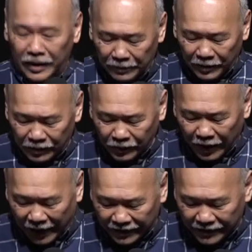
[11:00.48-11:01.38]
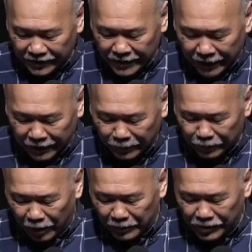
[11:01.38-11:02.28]
able to understand the
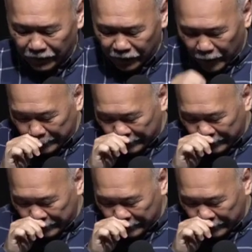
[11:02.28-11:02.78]
promise of God.